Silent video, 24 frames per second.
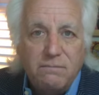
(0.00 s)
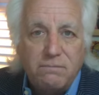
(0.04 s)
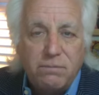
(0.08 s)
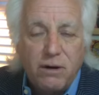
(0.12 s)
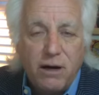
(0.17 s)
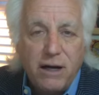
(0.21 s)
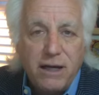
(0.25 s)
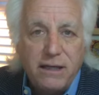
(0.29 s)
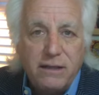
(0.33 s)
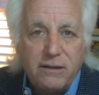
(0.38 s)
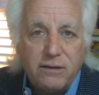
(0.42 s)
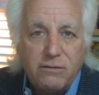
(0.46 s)

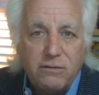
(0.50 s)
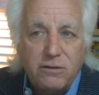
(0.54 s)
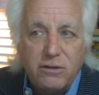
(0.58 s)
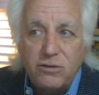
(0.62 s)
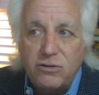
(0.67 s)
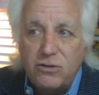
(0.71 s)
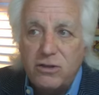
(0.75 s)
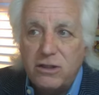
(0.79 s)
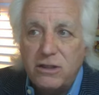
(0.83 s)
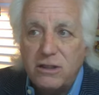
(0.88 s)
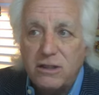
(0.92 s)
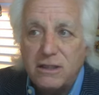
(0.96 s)

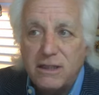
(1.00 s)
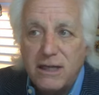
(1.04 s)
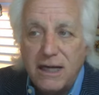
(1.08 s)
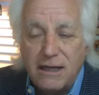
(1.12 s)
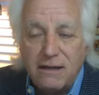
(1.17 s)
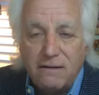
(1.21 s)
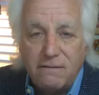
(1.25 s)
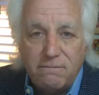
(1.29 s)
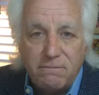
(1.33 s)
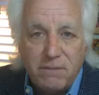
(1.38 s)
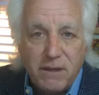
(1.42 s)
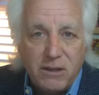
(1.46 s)
breakthroughs,
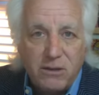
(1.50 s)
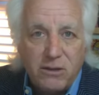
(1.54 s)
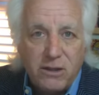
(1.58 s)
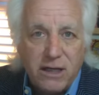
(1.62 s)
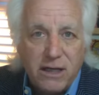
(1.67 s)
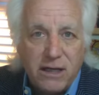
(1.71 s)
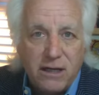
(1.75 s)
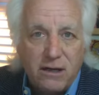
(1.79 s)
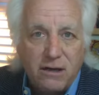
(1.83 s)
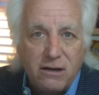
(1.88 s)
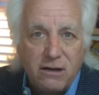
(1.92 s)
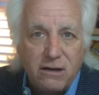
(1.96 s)
instead of
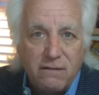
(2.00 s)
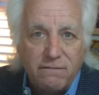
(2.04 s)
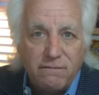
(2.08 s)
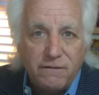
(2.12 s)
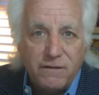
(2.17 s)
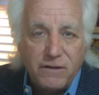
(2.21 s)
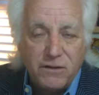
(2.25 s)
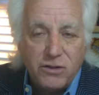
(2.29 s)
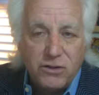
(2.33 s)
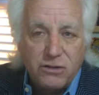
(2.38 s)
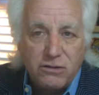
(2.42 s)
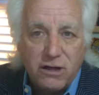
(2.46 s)
building our
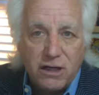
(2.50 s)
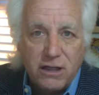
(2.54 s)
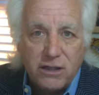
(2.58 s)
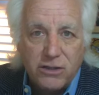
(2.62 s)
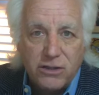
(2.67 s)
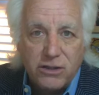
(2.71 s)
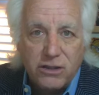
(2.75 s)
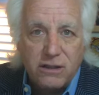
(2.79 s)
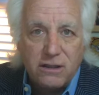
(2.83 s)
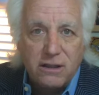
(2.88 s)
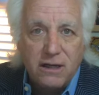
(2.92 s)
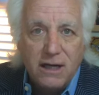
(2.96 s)

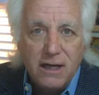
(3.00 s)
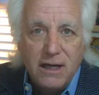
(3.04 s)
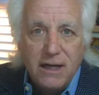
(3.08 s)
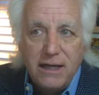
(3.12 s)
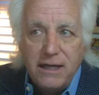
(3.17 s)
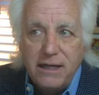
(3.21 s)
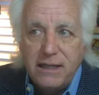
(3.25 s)
infrastructure,